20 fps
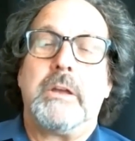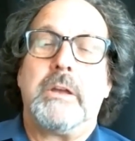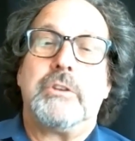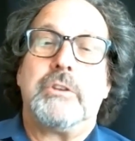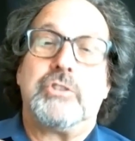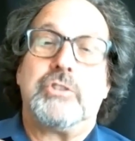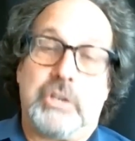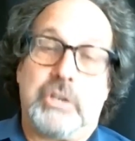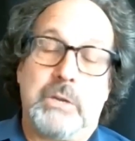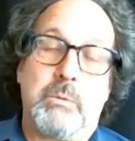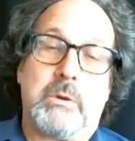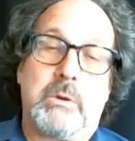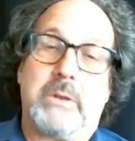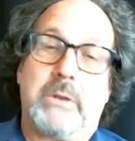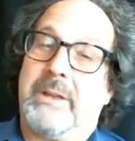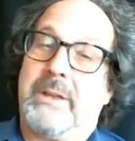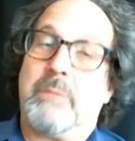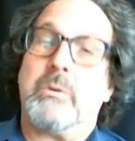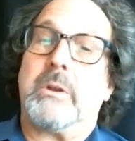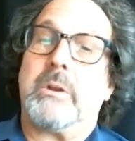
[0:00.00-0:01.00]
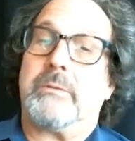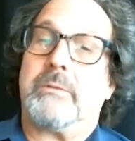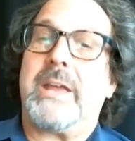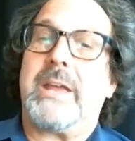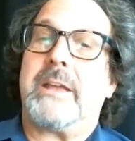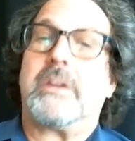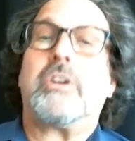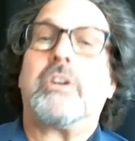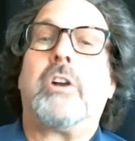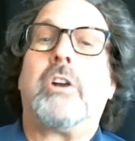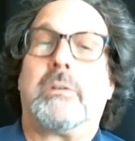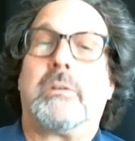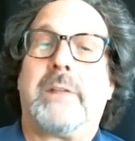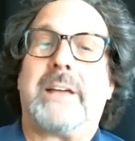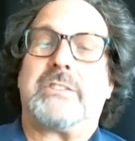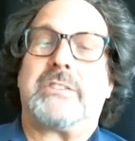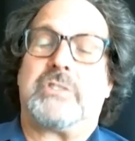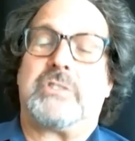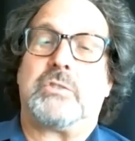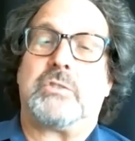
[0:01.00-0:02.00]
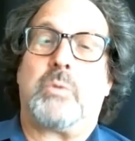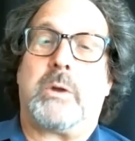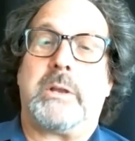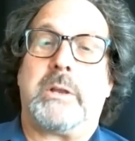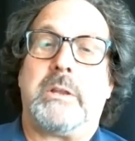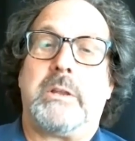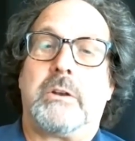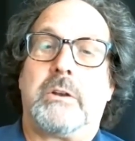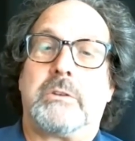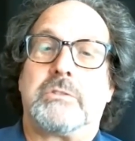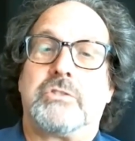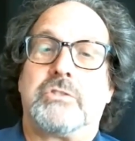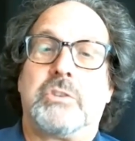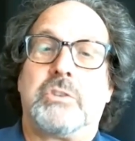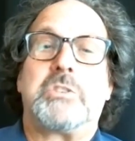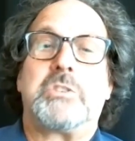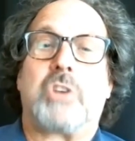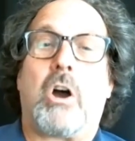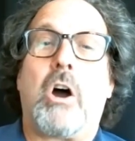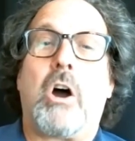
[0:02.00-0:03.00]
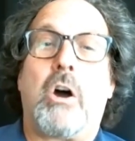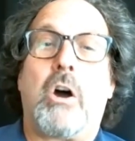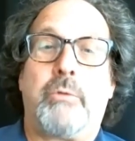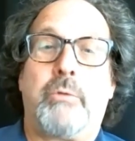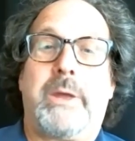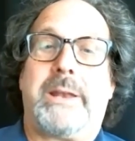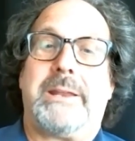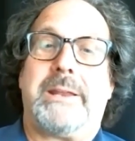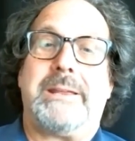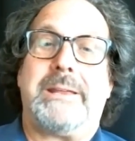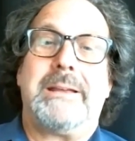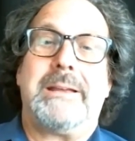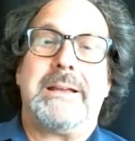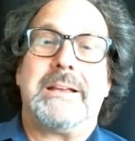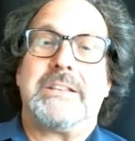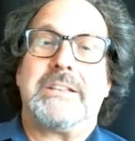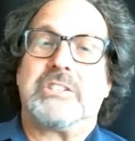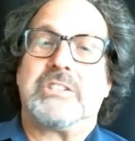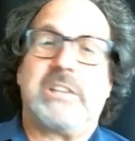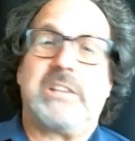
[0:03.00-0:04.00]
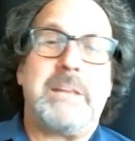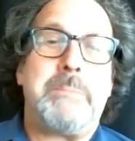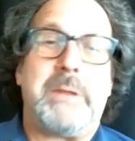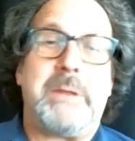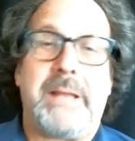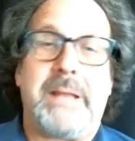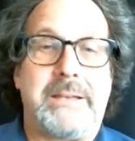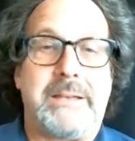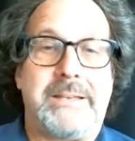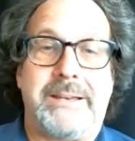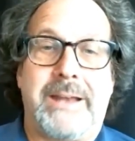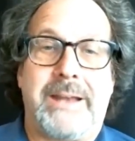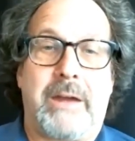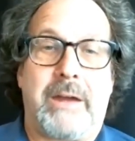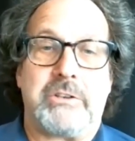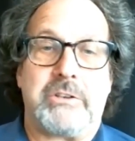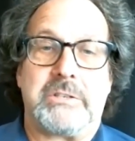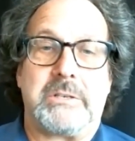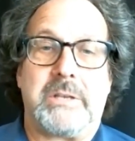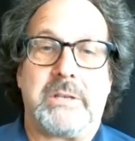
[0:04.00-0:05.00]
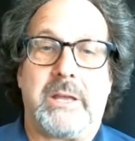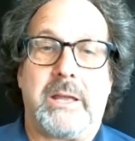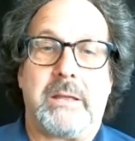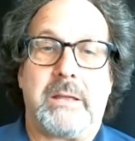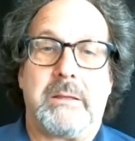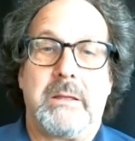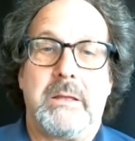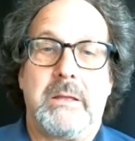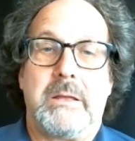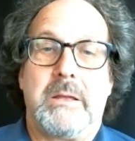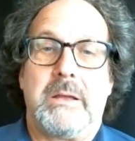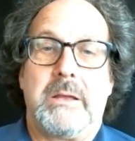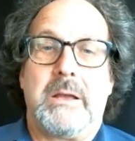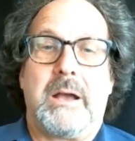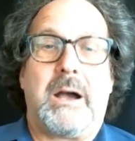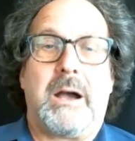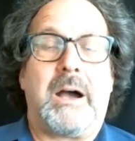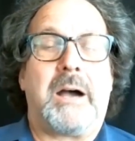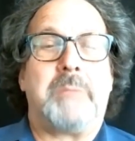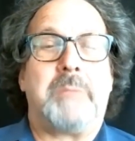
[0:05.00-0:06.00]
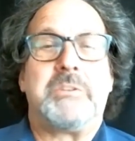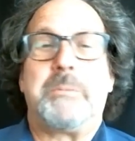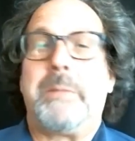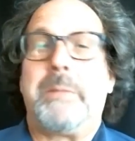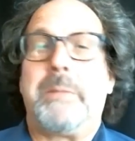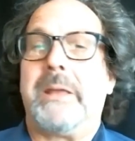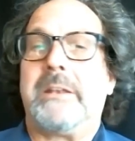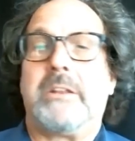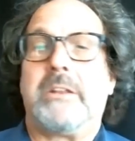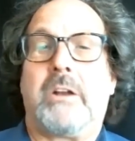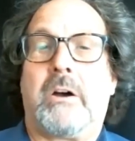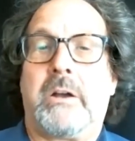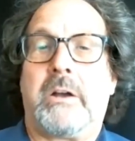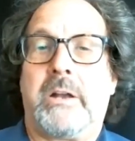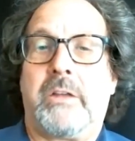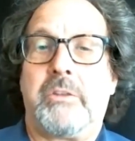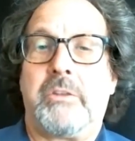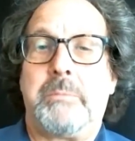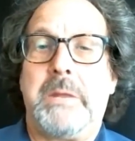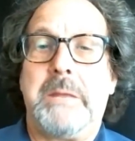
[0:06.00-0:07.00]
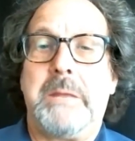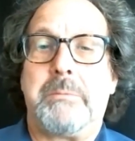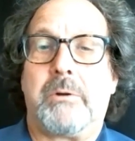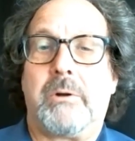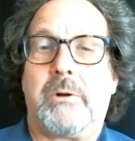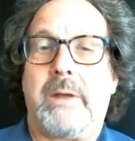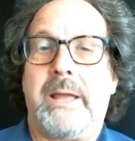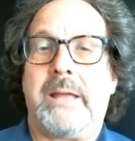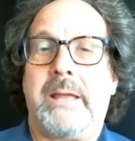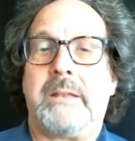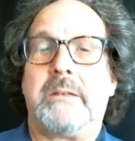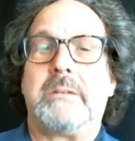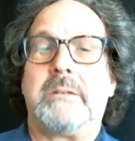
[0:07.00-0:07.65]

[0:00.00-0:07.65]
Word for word: she would have it would have taken her less than 20 years she was already sleeping 18 hours a day um, dependent on other people and